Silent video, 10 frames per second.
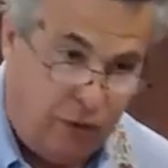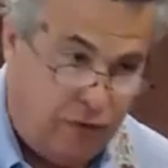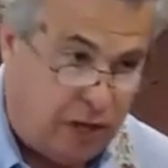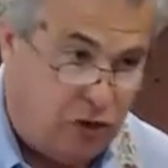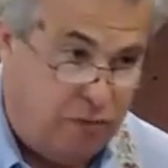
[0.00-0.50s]

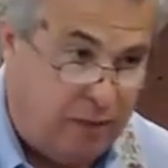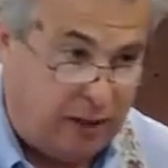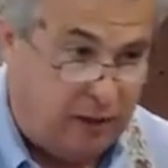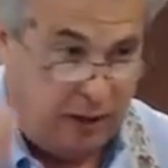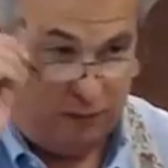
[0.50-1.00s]
that you may
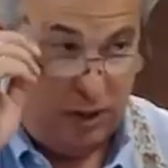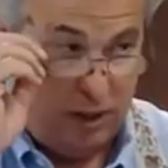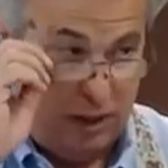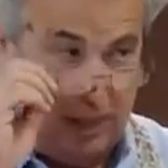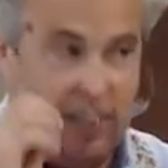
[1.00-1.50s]
live.
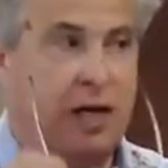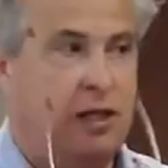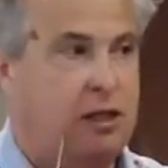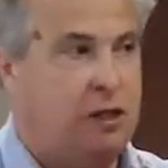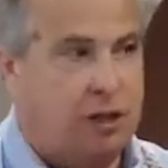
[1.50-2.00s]
Any kind
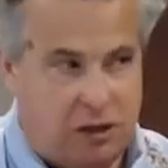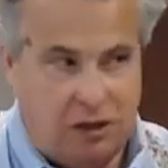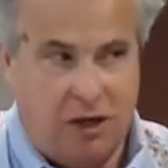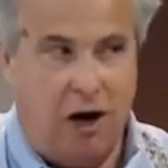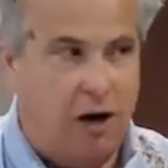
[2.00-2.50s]
of
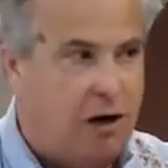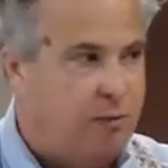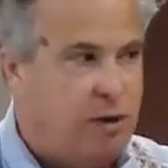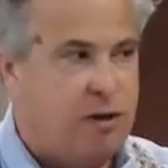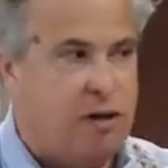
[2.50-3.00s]

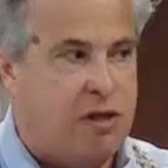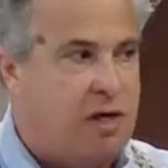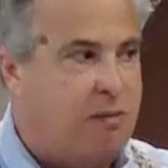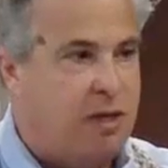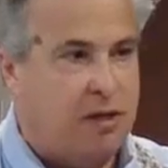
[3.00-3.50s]
common
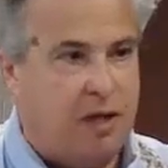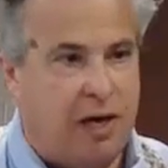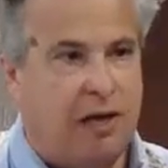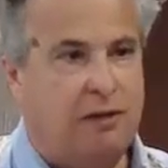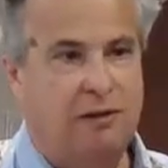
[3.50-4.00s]
theme in
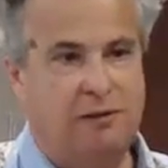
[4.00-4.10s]
that?